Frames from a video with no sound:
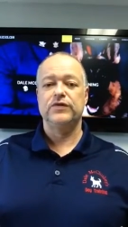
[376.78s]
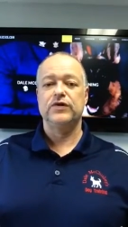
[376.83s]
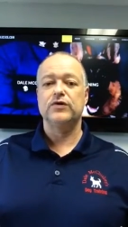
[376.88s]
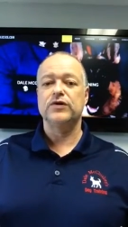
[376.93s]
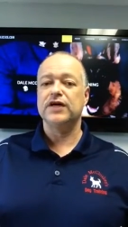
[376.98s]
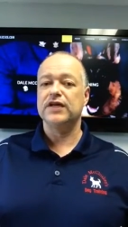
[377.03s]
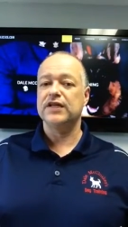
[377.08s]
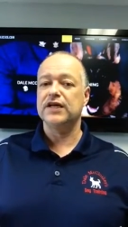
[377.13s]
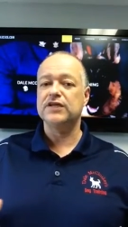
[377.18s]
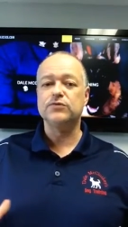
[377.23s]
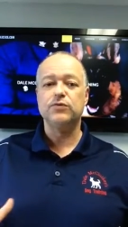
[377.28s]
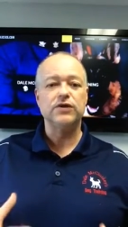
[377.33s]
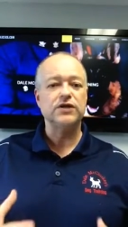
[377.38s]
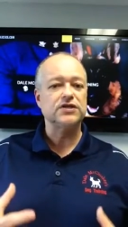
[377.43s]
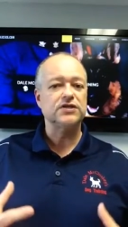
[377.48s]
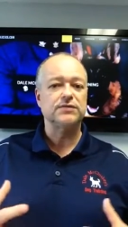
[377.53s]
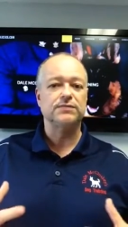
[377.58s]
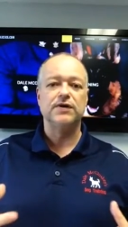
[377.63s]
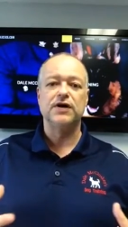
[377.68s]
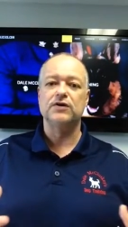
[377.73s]
Okay, that's what
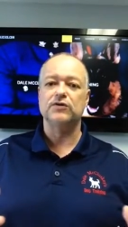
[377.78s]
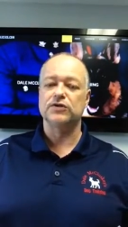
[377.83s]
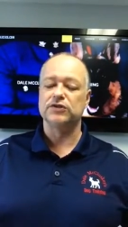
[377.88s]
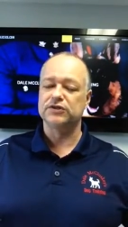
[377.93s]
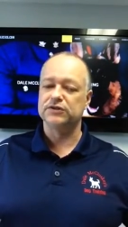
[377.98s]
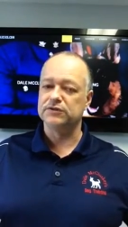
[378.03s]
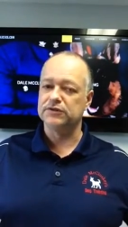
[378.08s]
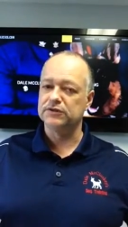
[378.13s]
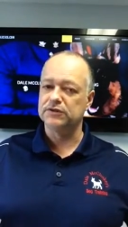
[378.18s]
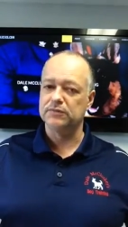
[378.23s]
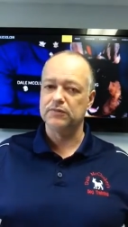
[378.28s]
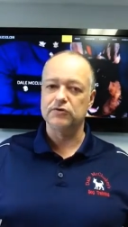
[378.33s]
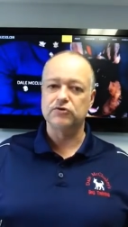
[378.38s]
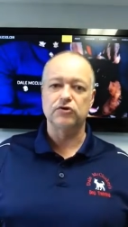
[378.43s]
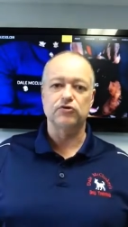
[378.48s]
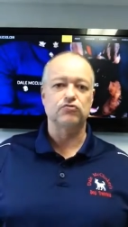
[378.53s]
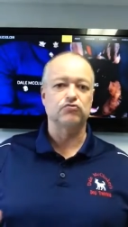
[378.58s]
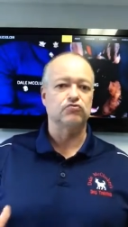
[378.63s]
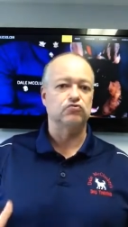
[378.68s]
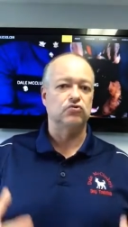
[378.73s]
it's about. It's just about
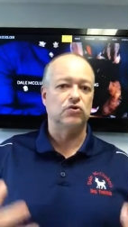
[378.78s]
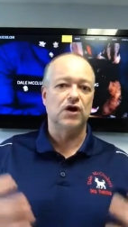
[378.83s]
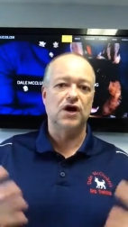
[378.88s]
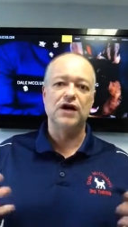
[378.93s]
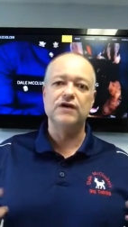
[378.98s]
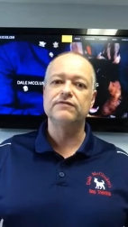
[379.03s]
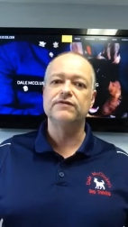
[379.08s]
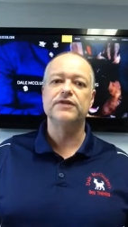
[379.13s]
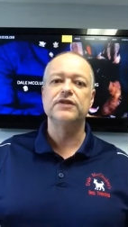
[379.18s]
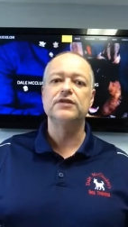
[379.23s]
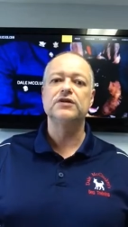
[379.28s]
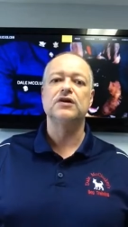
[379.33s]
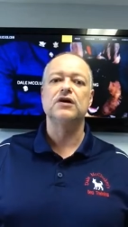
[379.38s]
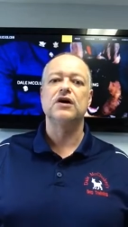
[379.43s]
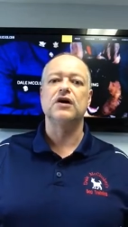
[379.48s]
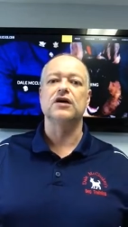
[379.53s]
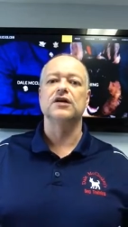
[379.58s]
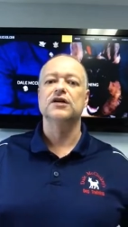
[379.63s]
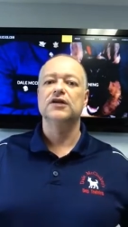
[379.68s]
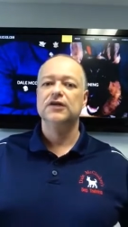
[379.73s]
the drive of the
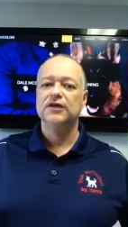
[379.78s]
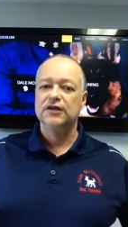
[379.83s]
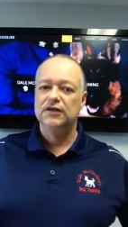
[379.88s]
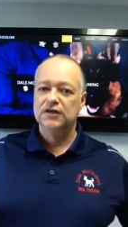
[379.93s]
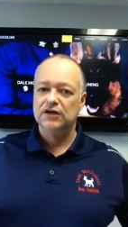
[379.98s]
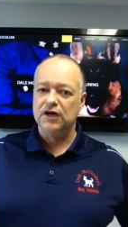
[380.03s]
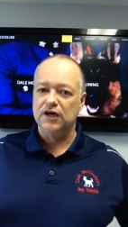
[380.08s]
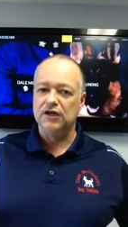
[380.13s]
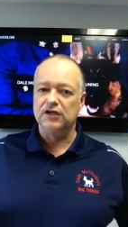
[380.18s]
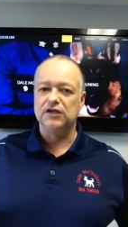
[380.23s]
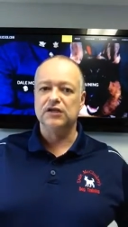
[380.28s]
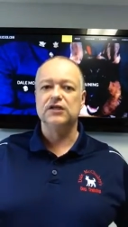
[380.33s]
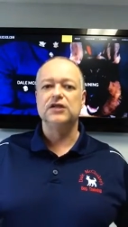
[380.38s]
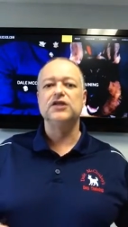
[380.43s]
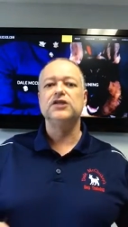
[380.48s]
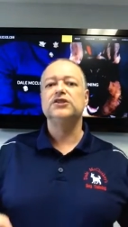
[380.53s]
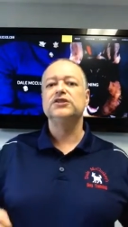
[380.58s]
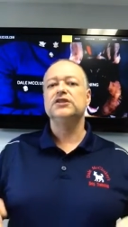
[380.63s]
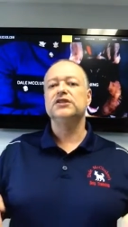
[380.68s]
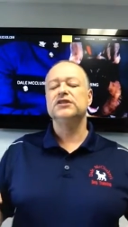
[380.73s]
dog,
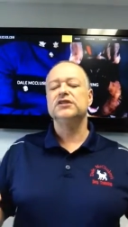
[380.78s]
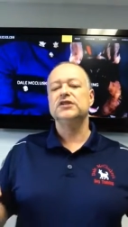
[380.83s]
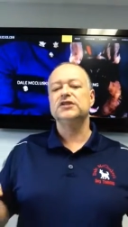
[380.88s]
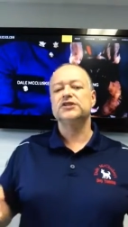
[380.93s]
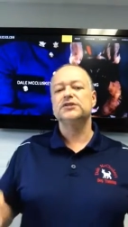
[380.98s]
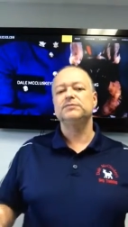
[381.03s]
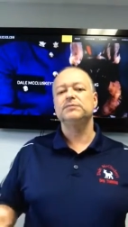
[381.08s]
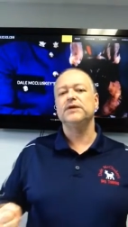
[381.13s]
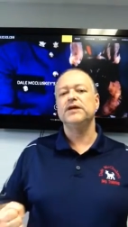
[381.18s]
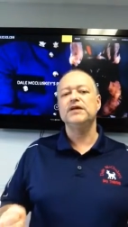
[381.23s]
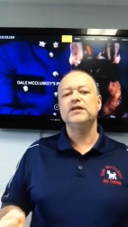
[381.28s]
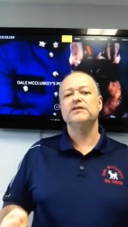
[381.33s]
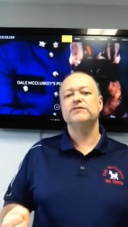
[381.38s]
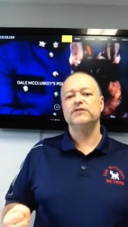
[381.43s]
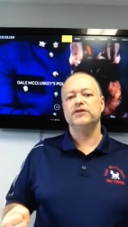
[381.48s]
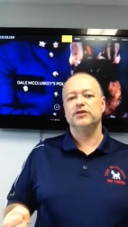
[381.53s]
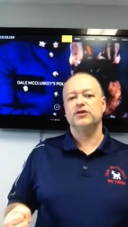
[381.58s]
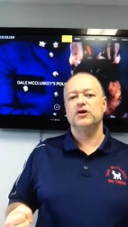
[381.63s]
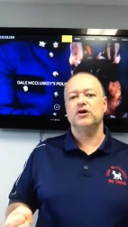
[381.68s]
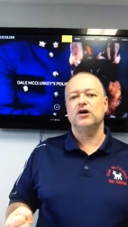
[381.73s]
unleashing the speed of
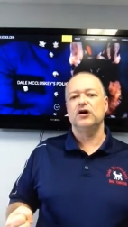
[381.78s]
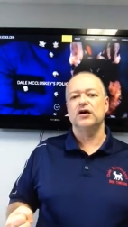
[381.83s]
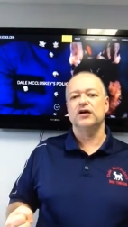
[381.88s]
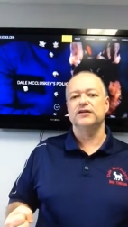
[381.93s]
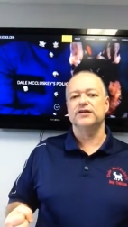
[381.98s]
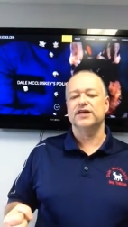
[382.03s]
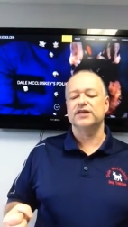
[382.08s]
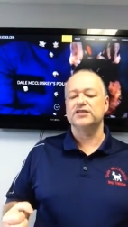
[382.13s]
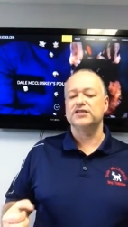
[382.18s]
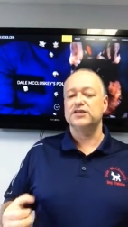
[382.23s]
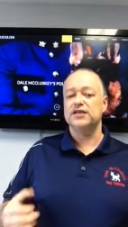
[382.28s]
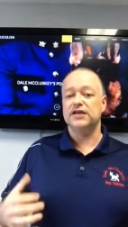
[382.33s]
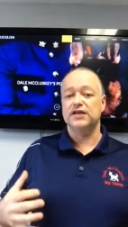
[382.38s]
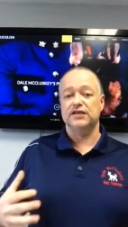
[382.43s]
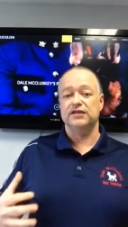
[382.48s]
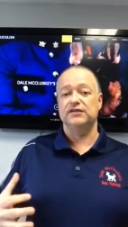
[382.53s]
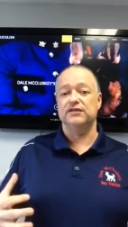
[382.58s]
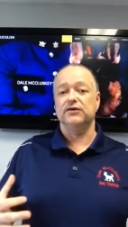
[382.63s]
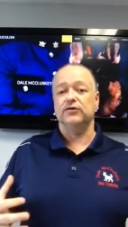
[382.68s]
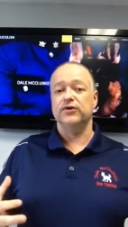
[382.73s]
the dog. That's
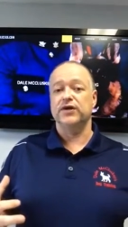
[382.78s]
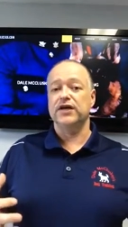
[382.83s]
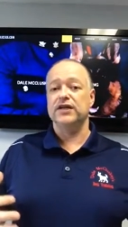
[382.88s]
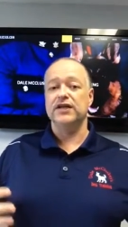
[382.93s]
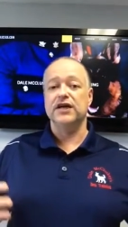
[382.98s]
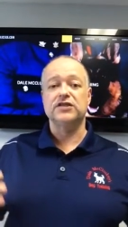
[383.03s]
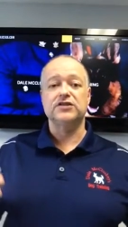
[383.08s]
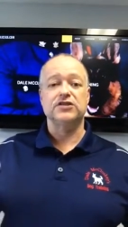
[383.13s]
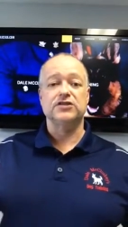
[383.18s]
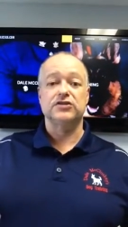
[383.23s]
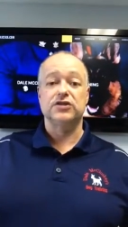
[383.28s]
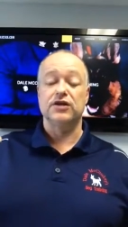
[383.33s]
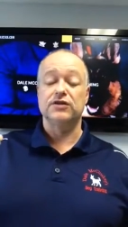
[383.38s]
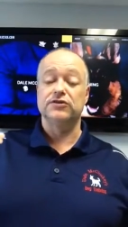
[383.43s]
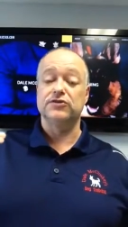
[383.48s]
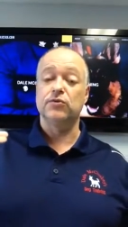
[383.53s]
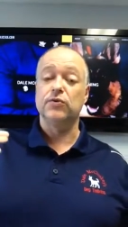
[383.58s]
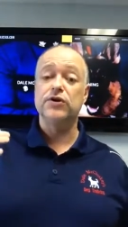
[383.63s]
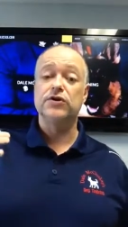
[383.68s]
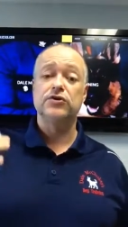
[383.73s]
it. Okay,
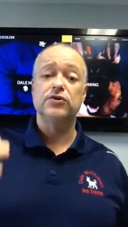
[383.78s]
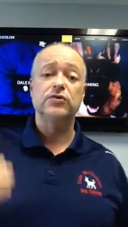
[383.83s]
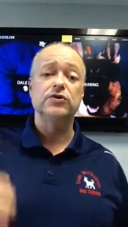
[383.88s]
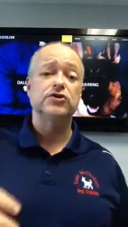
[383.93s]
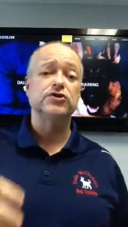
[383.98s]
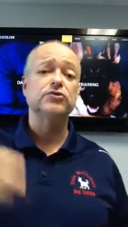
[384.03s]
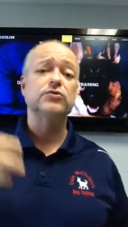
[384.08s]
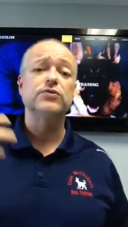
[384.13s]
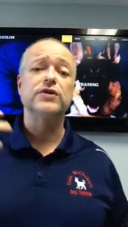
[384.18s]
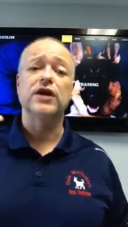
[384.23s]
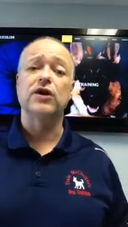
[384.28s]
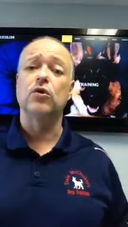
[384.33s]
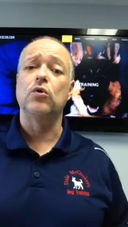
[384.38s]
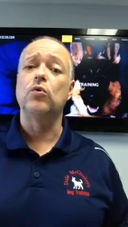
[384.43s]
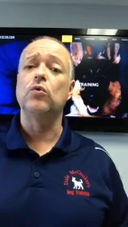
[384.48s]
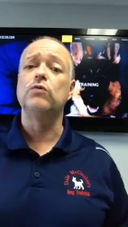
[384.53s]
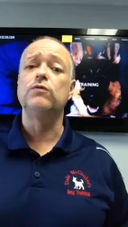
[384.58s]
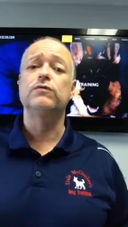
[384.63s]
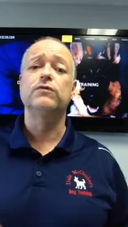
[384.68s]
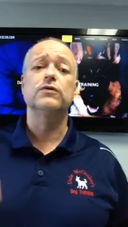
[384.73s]
and so what you're doing is you're doing that
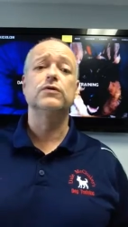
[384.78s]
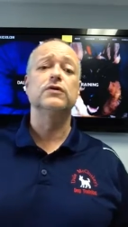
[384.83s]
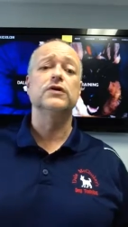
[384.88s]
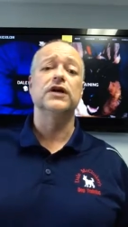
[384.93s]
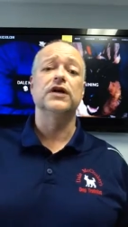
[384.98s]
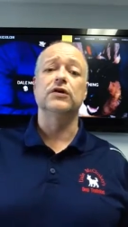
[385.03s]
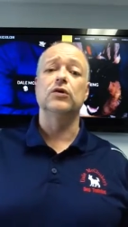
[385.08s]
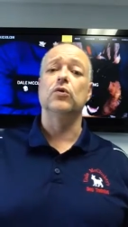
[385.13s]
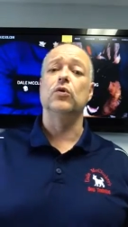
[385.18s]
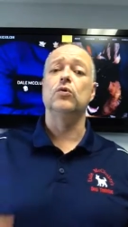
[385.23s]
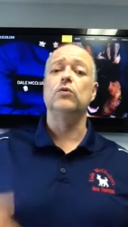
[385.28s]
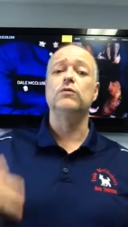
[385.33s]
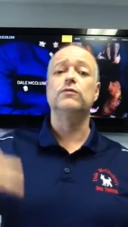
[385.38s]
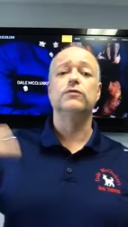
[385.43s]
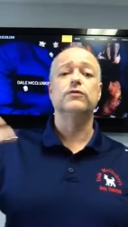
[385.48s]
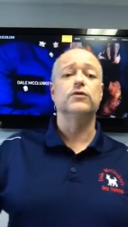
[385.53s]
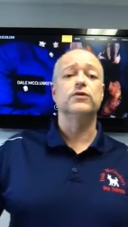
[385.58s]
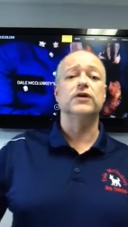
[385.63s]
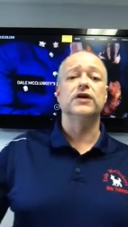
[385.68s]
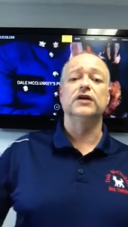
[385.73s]
over and
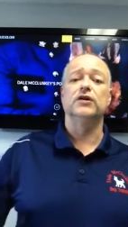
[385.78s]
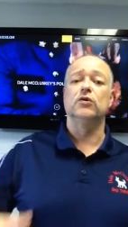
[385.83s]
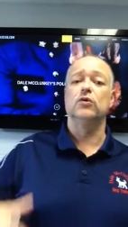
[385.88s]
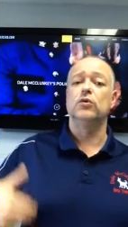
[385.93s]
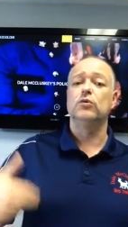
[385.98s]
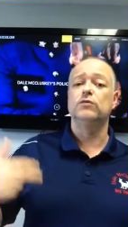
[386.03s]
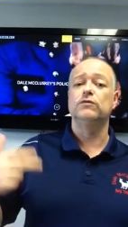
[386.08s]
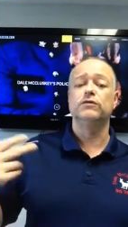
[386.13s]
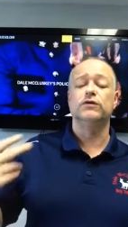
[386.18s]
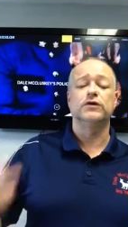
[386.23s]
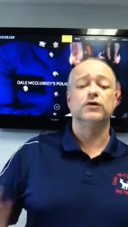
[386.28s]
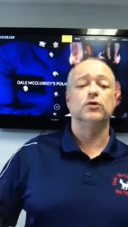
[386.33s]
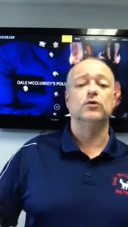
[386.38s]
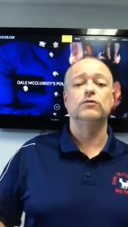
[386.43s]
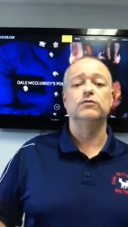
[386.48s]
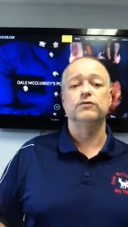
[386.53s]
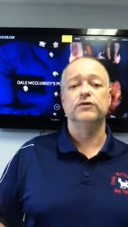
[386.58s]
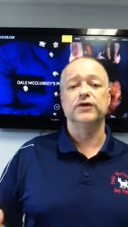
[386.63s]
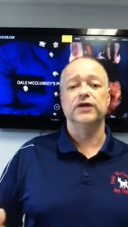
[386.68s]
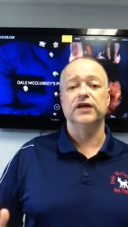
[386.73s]
over and over and
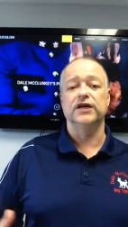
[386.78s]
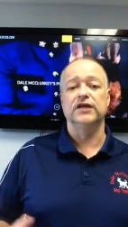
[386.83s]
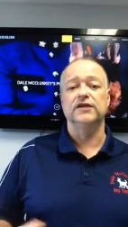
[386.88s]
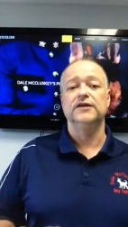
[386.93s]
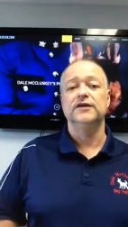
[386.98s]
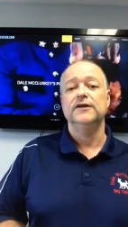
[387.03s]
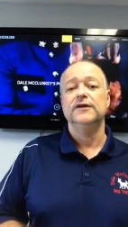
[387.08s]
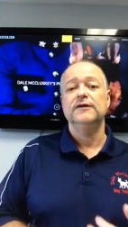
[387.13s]
over again.